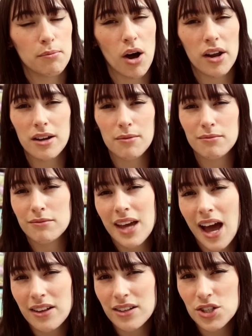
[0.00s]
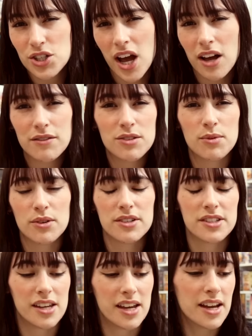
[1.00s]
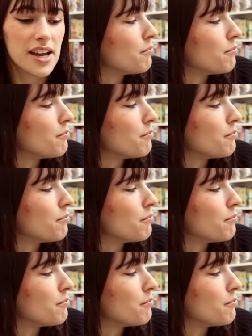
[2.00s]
bottom Kallax shelves, we'll see.